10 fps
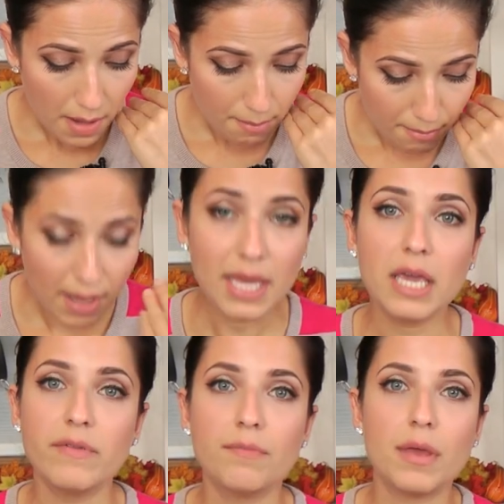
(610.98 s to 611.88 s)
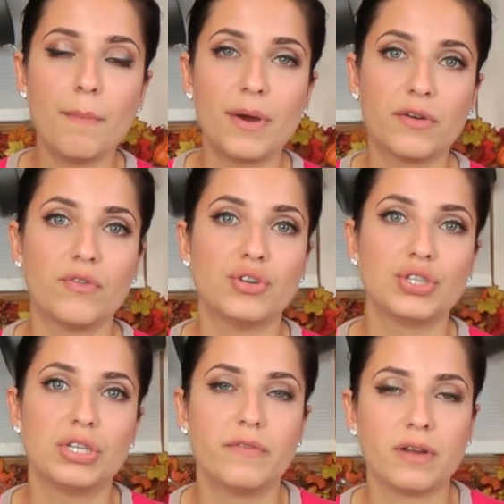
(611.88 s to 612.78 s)
might even be a better
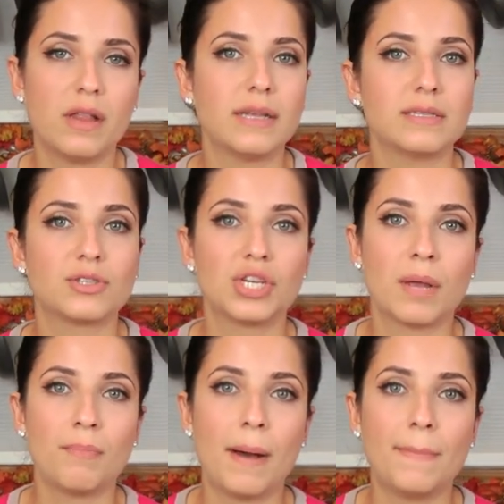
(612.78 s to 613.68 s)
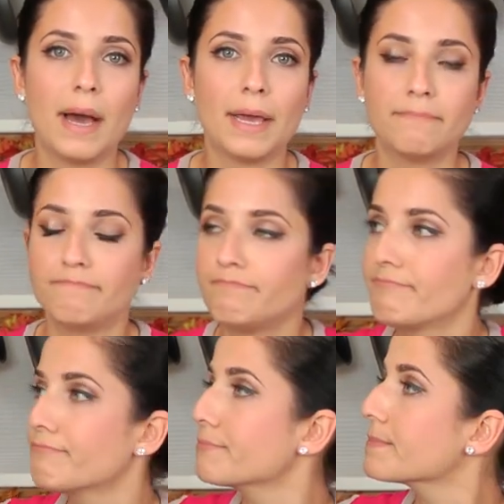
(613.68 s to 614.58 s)
version of a classic chicken pot pie.
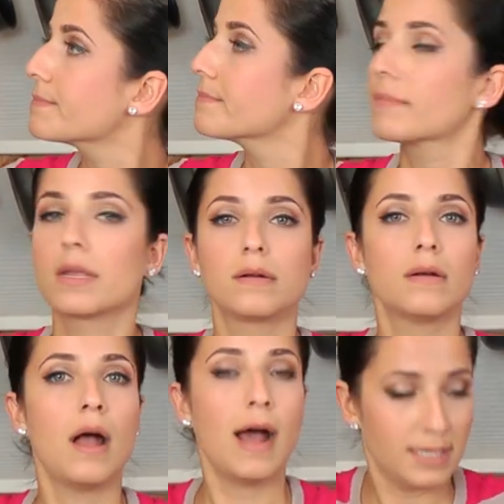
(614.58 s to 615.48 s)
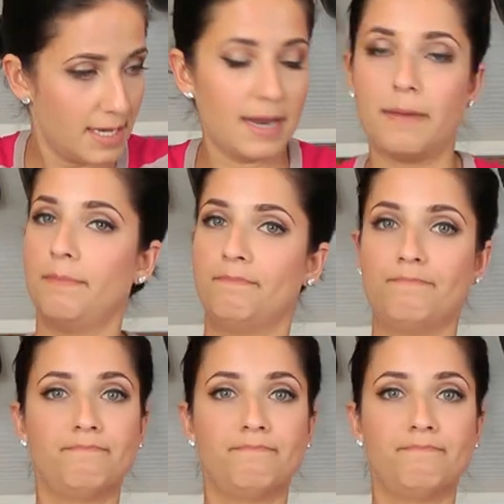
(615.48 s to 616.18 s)
I said it.